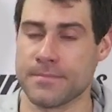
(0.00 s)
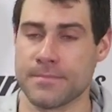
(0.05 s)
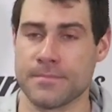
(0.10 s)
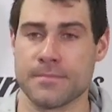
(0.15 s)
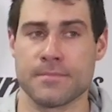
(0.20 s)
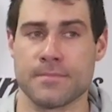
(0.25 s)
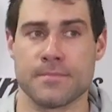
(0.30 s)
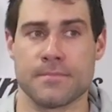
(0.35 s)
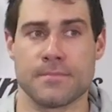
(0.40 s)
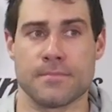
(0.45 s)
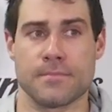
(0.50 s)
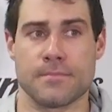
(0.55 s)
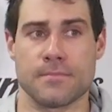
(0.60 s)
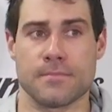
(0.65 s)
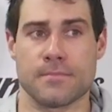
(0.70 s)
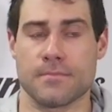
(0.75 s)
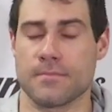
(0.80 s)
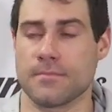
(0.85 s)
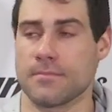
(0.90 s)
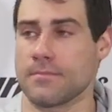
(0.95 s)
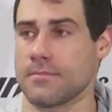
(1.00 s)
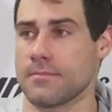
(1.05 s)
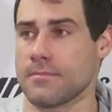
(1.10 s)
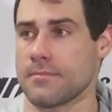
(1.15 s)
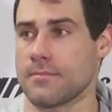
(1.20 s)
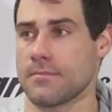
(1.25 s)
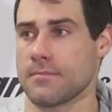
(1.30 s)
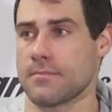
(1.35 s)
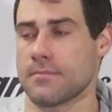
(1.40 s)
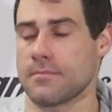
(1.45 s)
Um, can you sort of
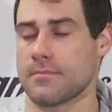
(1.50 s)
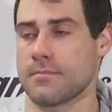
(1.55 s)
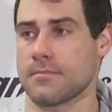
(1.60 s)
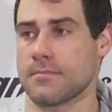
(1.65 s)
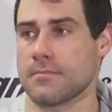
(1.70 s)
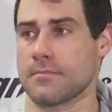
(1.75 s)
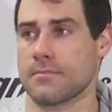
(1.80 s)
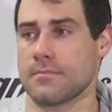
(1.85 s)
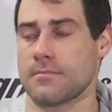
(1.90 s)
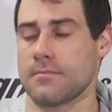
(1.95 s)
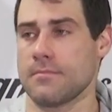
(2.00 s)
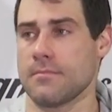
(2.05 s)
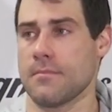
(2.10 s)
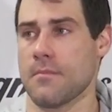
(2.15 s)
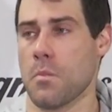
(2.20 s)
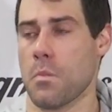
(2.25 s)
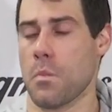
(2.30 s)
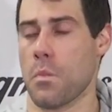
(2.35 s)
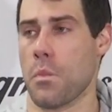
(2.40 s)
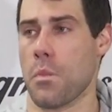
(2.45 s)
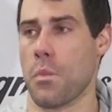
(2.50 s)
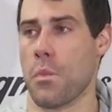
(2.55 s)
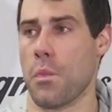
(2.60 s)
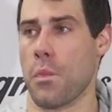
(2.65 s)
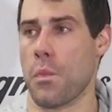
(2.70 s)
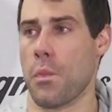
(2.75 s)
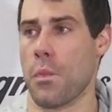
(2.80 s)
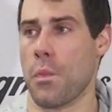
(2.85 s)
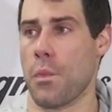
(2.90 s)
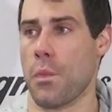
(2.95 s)
play back? It was, it was Rosanna,
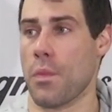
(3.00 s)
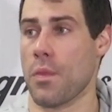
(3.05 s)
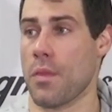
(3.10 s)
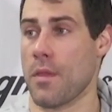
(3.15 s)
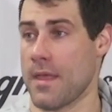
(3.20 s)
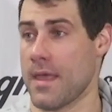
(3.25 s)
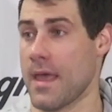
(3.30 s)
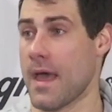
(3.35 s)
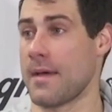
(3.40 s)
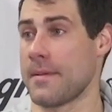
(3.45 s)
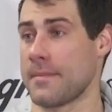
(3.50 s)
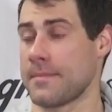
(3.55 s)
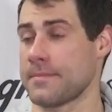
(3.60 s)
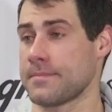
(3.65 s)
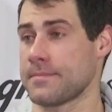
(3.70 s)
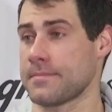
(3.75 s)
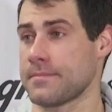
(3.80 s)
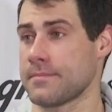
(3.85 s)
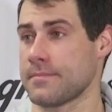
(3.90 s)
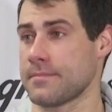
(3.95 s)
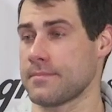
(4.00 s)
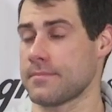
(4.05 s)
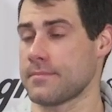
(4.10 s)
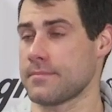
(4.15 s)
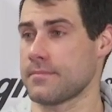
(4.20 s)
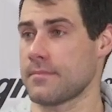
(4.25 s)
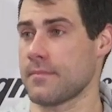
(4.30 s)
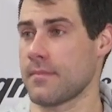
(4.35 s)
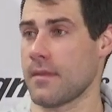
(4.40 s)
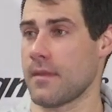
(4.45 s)
right? Like, yeah. it was a
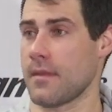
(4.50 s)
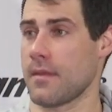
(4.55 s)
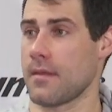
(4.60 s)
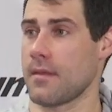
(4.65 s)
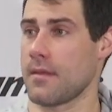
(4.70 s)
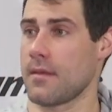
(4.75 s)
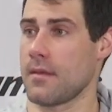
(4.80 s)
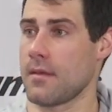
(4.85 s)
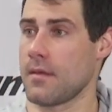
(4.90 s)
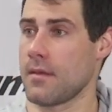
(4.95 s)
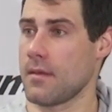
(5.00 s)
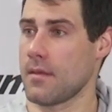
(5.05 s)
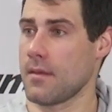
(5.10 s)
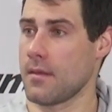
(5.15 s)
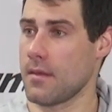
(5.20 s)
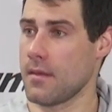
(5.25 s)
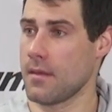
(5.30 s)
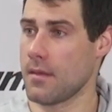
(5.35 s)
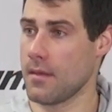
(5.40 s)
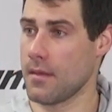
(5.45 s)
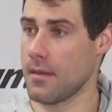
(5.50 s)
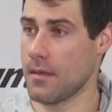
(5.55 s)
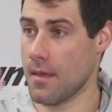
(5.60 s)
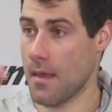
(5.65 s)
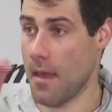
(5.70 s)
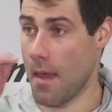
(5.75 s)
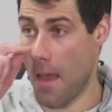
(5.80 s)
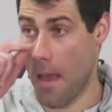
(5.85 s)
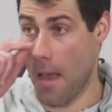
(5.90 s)
turnover at the top of the zone, and you were